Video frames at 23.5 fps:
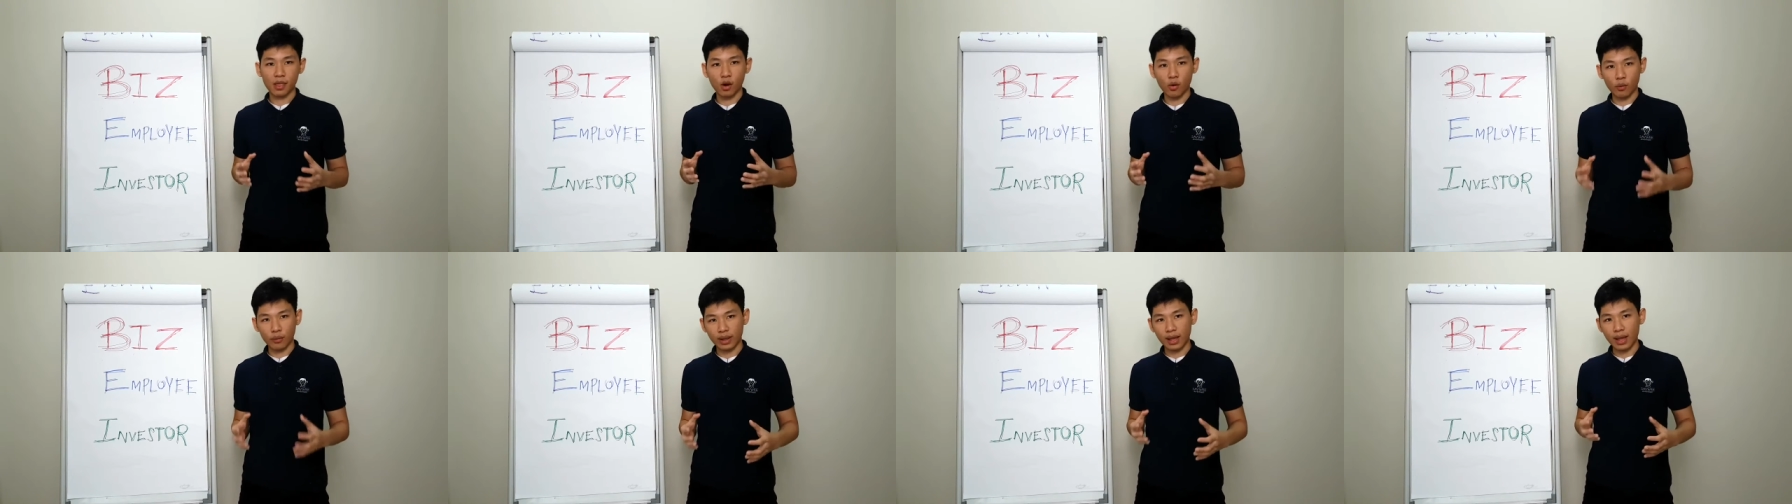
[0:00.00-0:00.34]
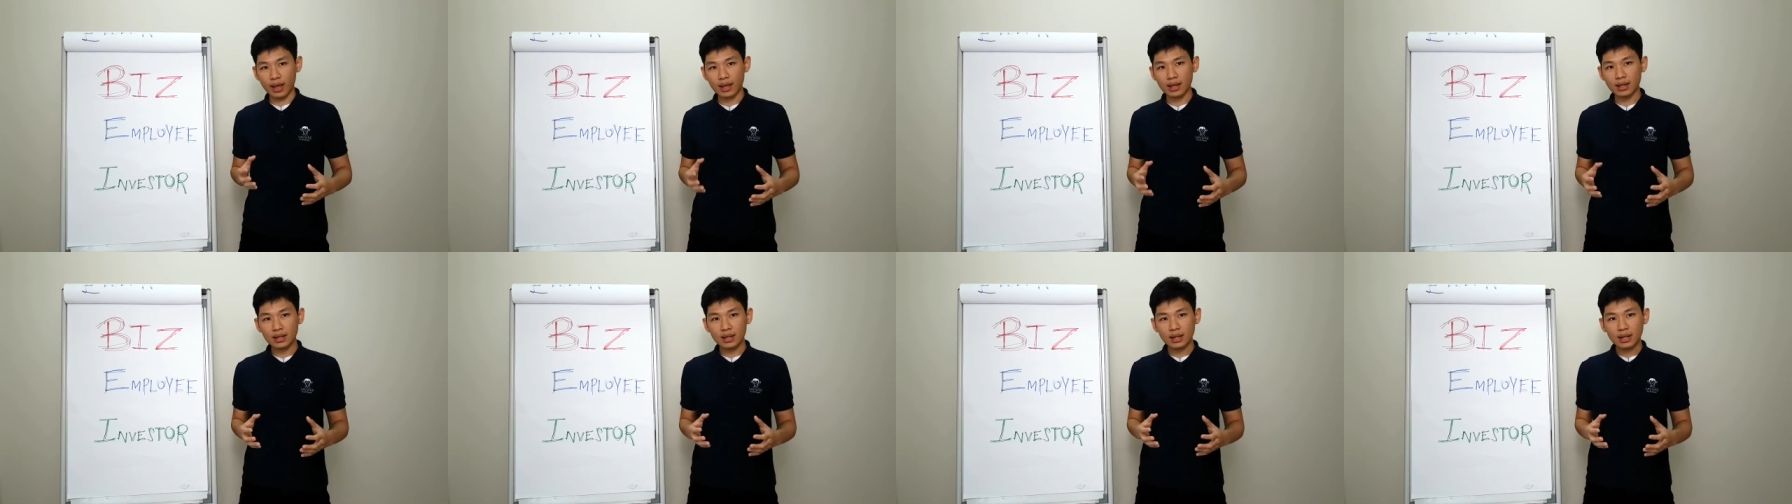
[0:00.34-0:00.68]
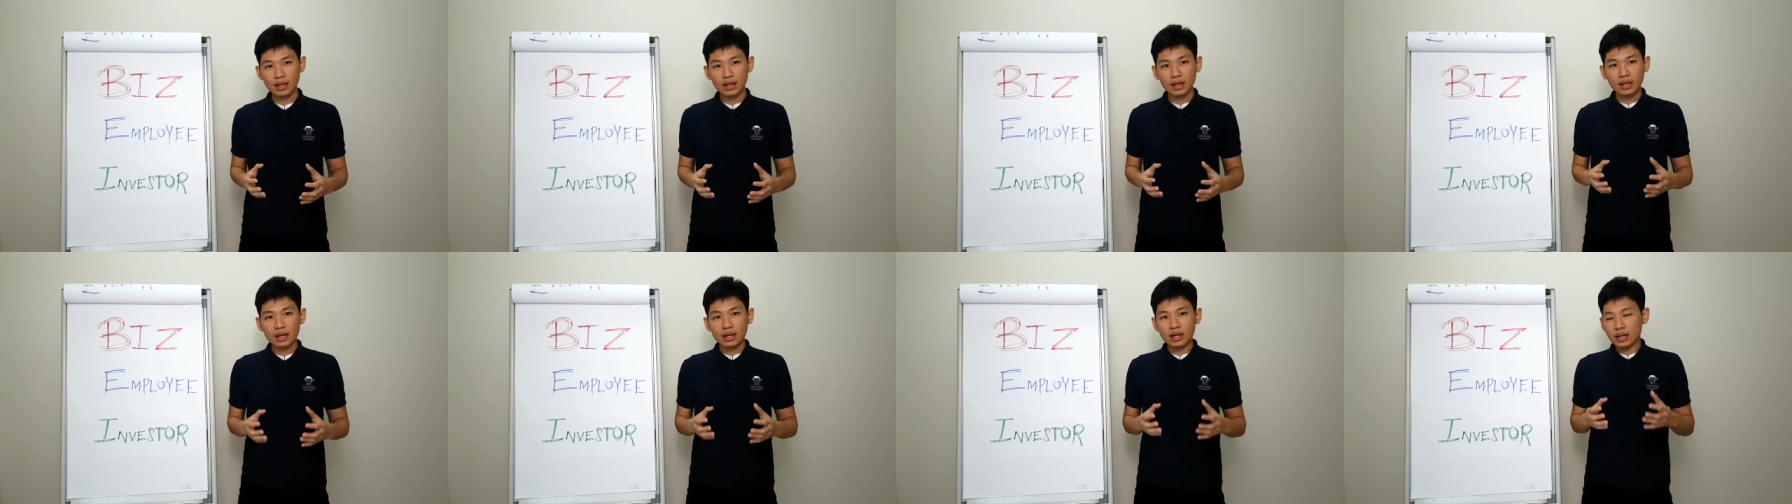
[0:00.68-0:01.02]
okay,
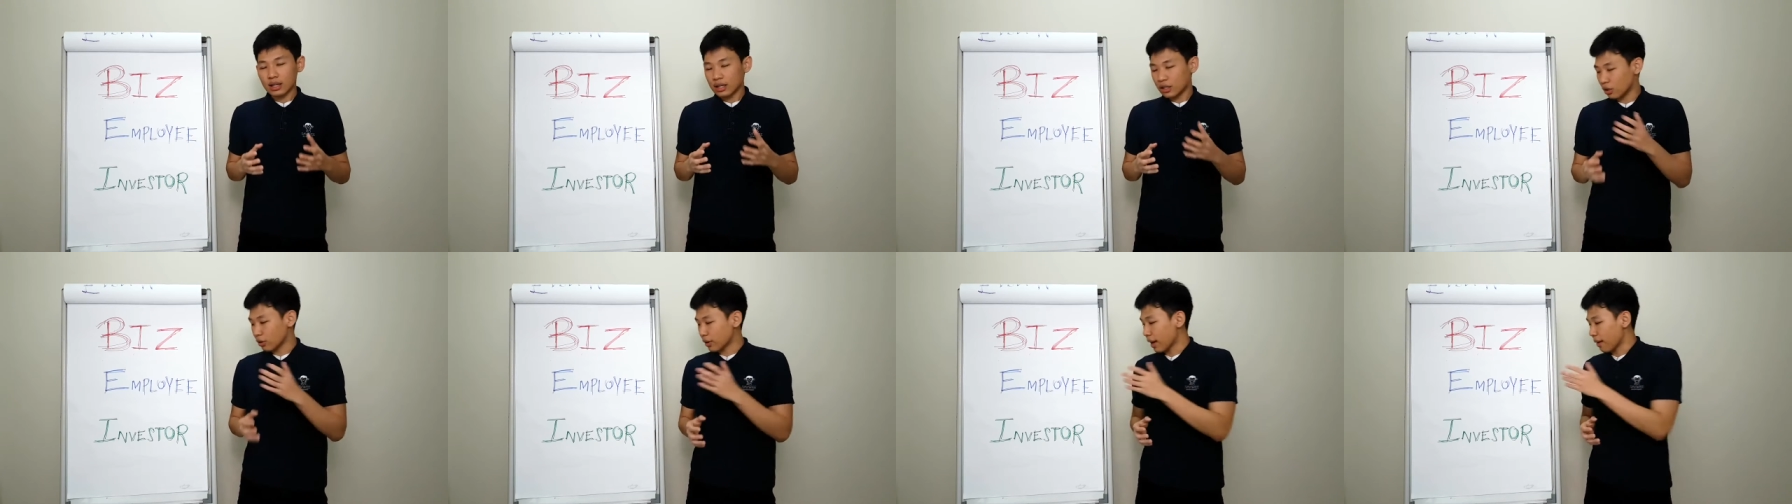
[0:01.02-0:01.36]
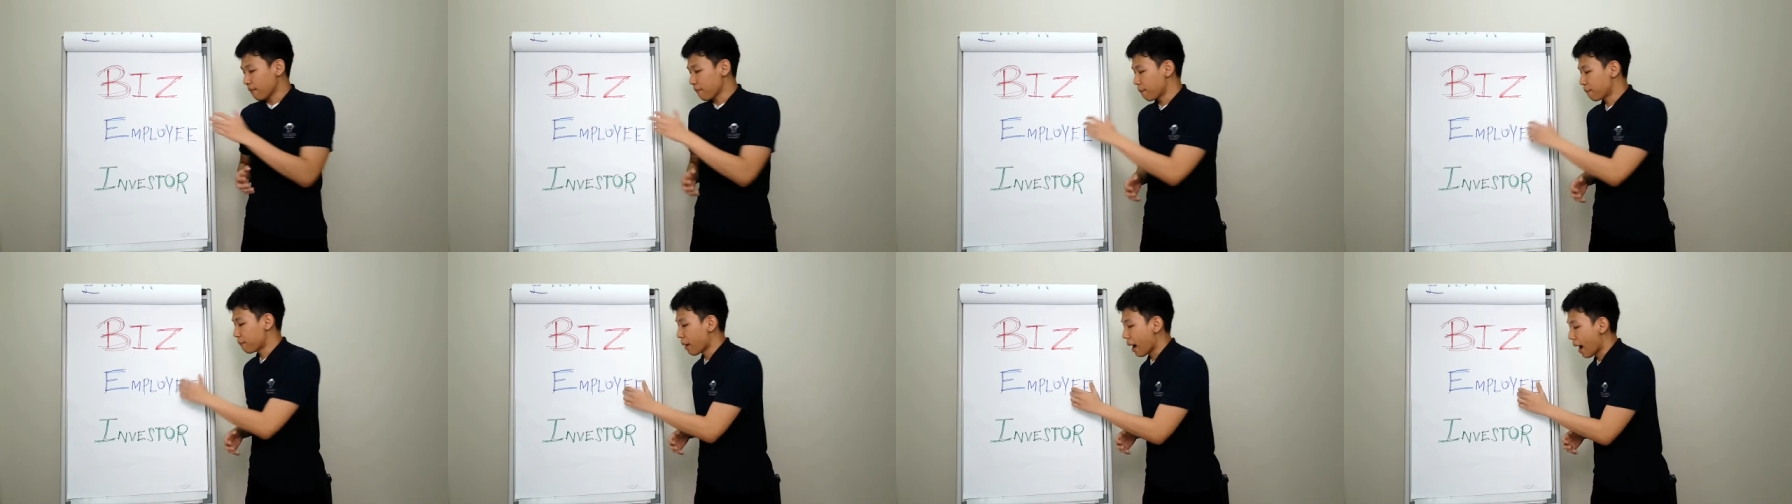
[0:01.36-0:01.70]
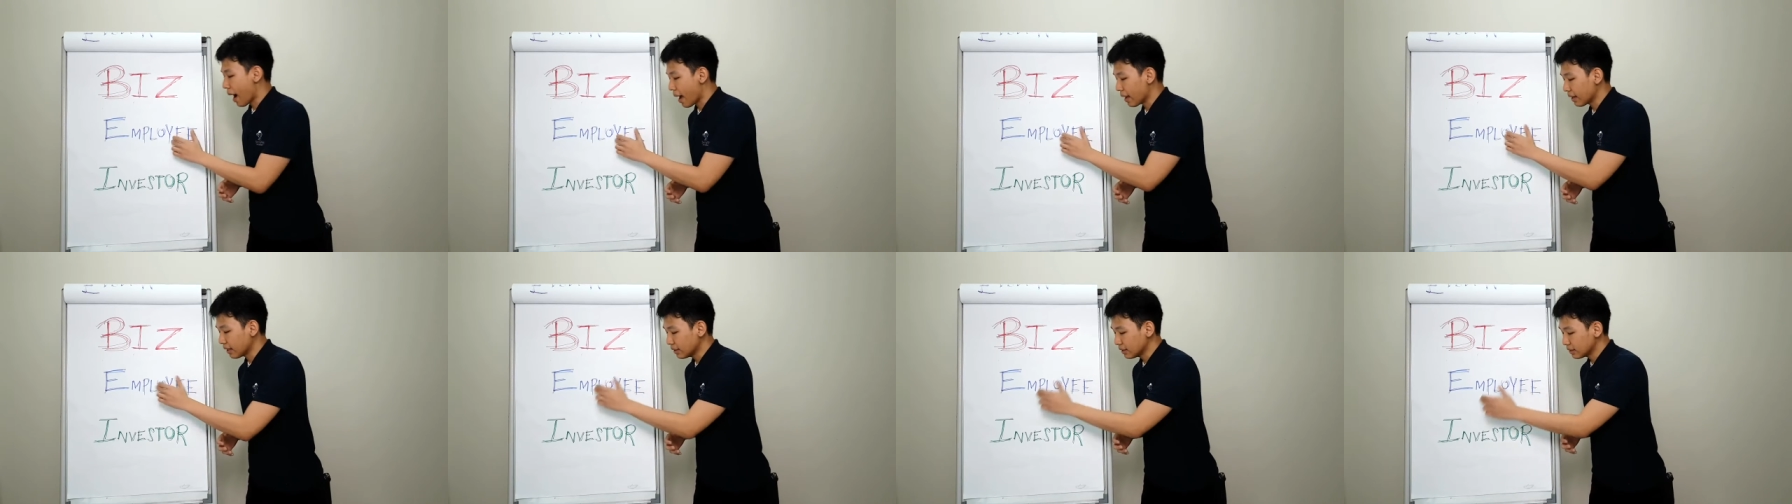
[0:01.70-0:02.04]
you can
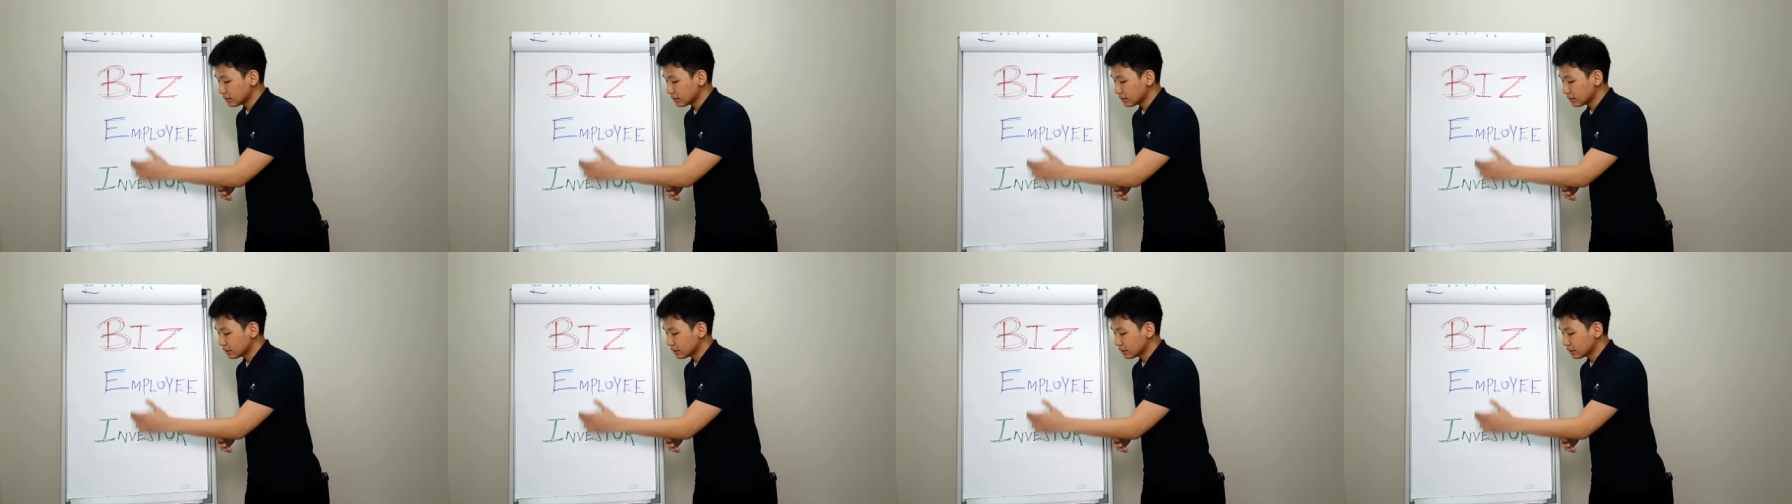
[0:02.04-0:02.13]
buy